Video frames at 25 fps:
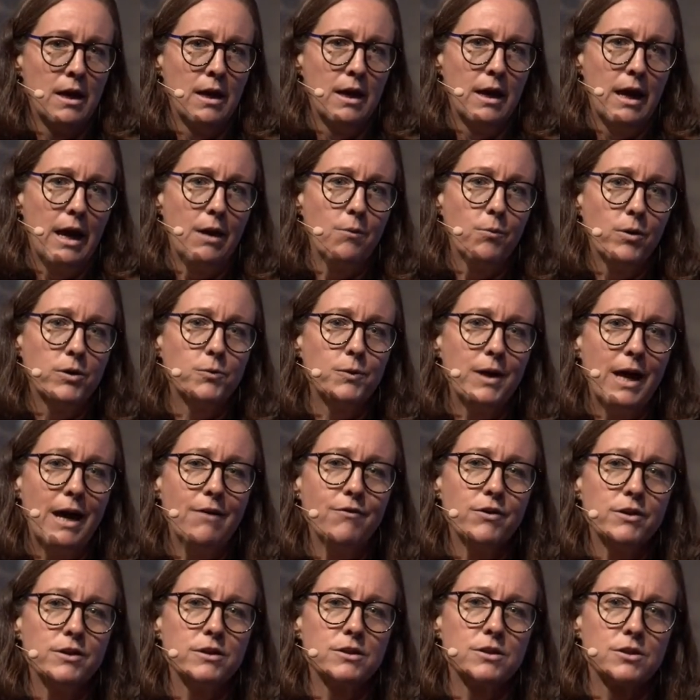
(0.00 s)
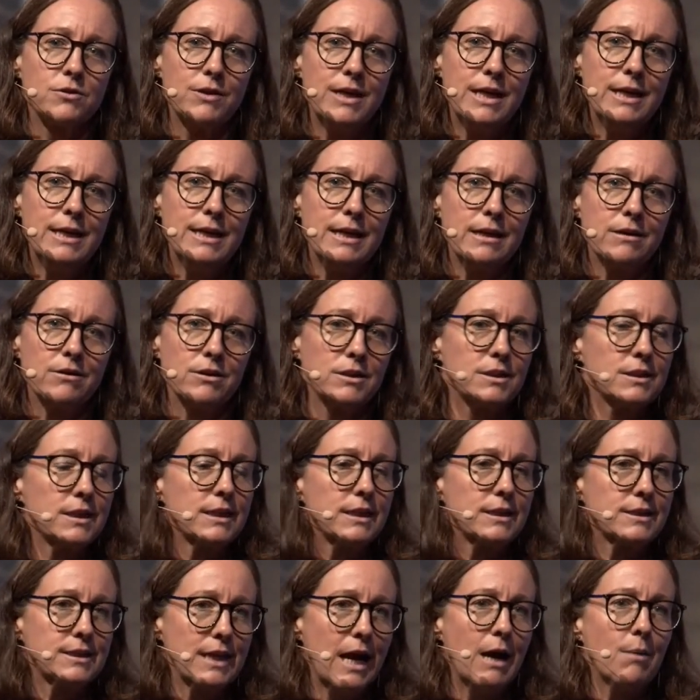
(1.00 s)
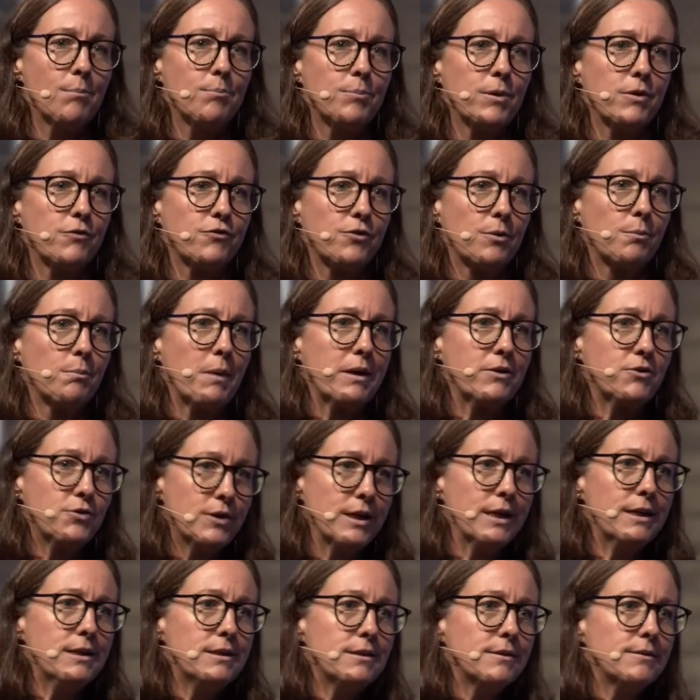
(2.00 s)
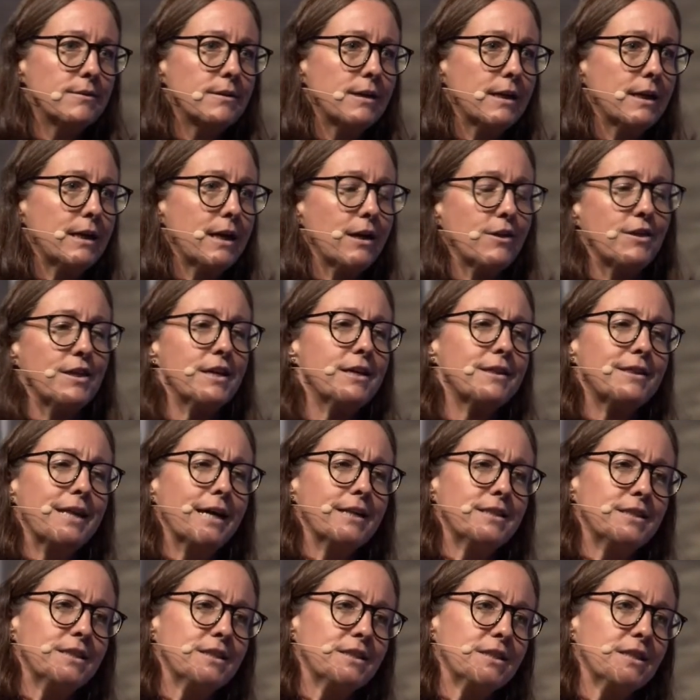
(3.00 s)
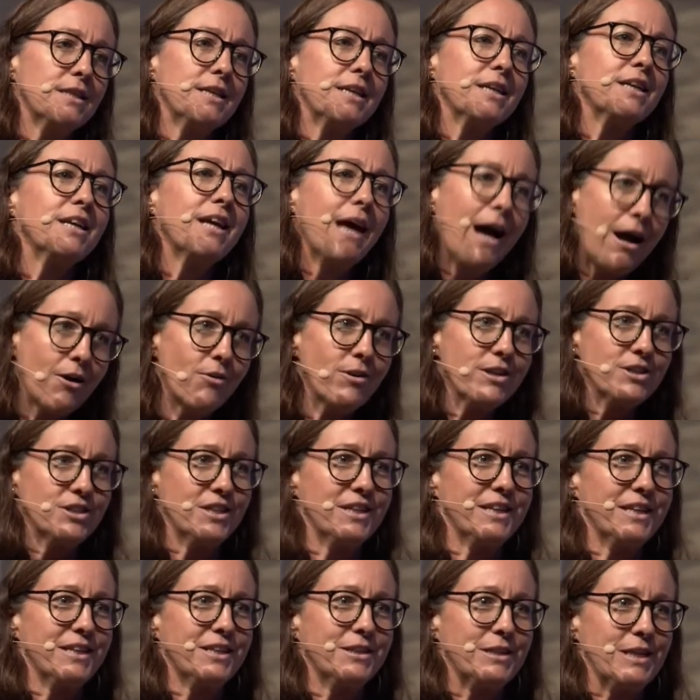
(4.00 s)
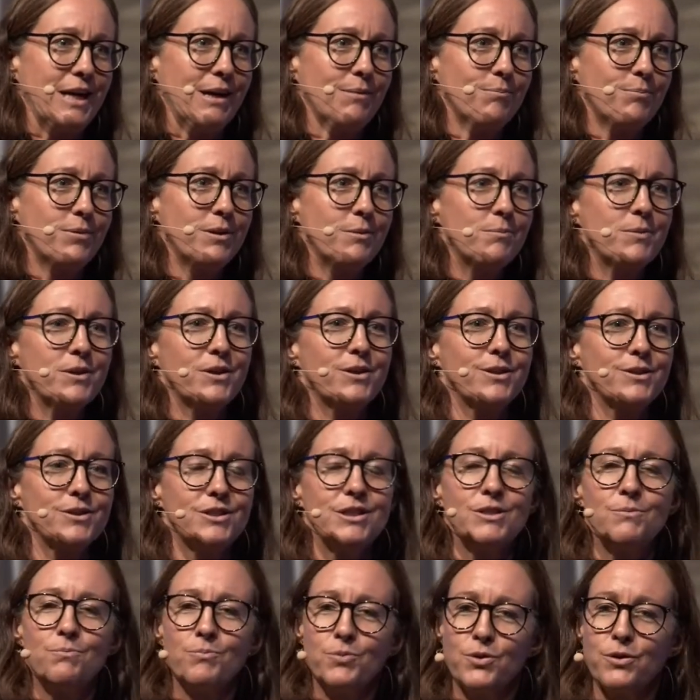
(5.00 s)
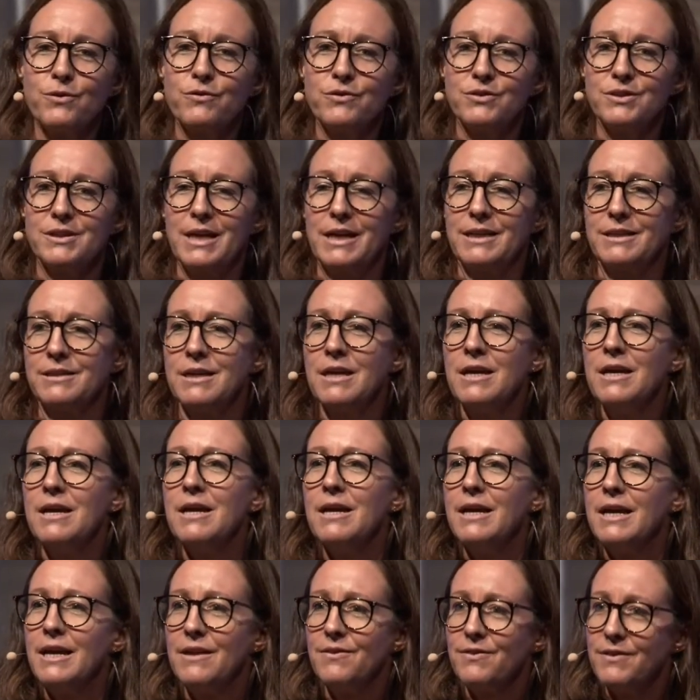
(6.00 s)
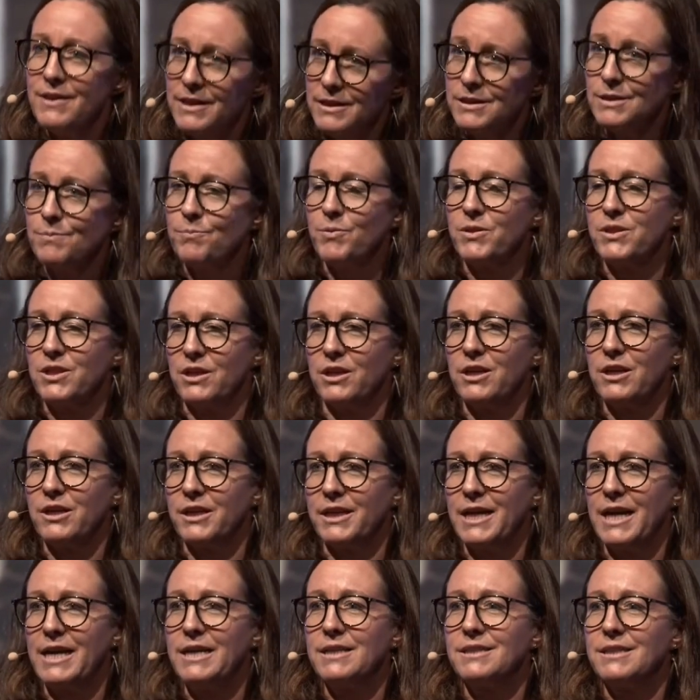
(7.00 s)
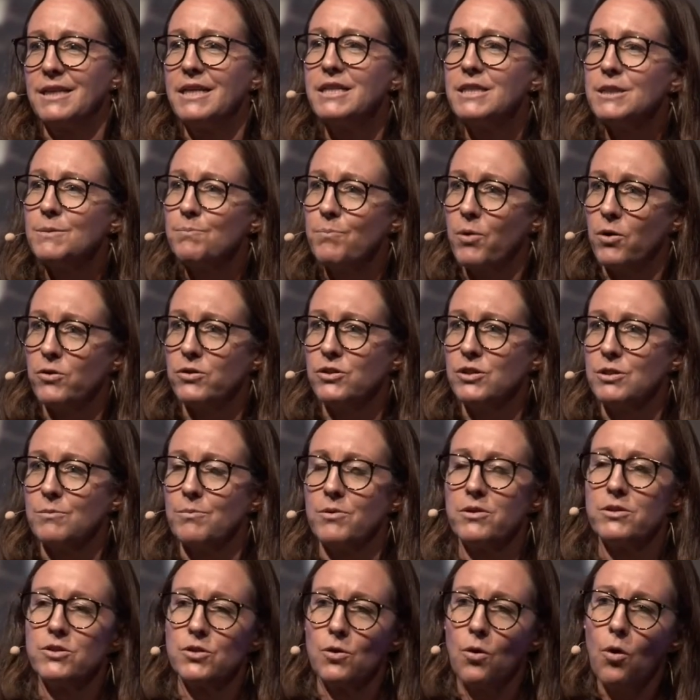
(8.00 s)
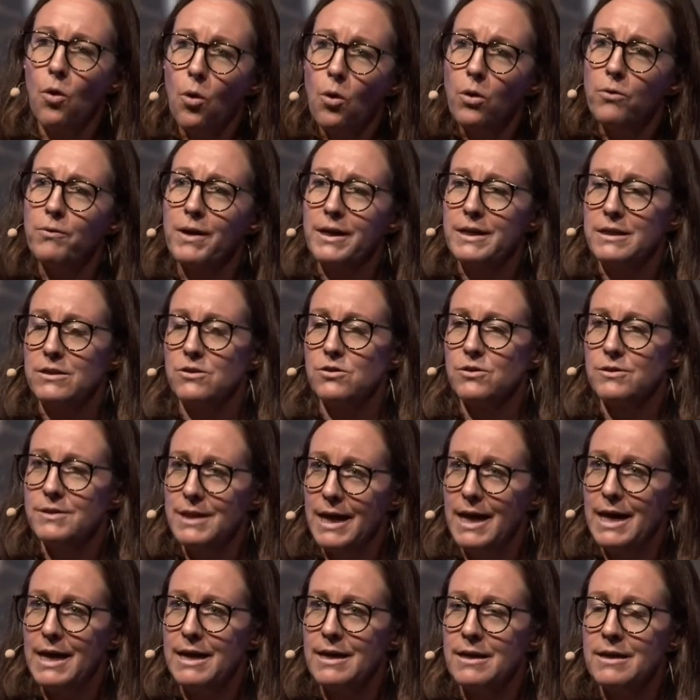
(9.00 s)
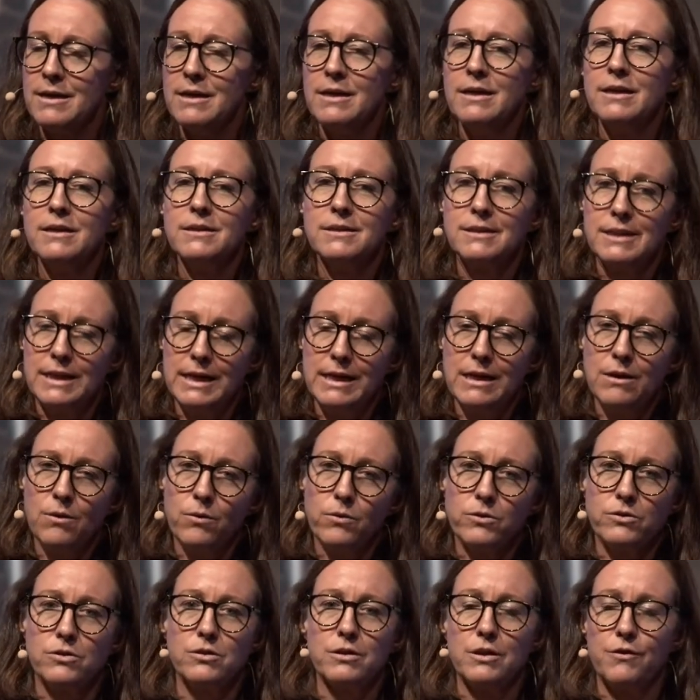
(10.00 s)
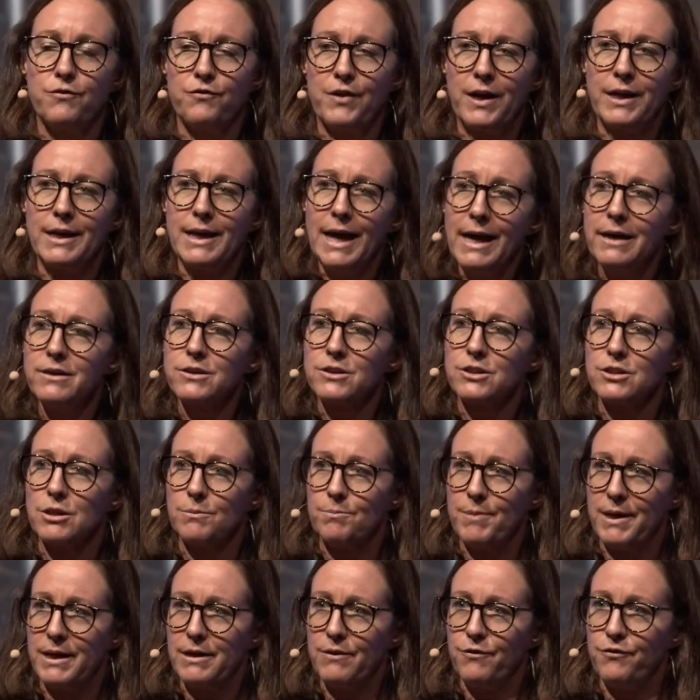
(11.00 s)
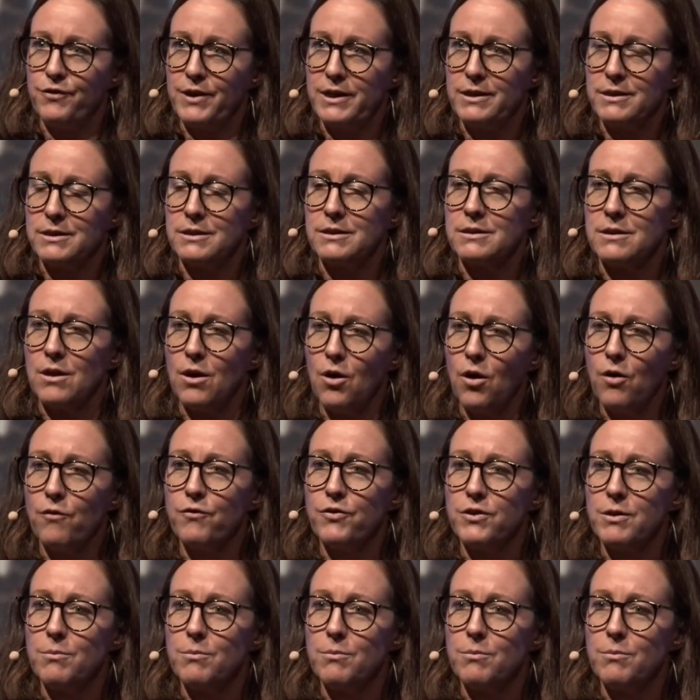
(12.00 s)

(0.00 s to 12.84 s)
And what we have on the screen here is an example from Madrid, and I think that is an encouraging example because it proves that in this particular case, it's possible to already today see also the financial benefits of the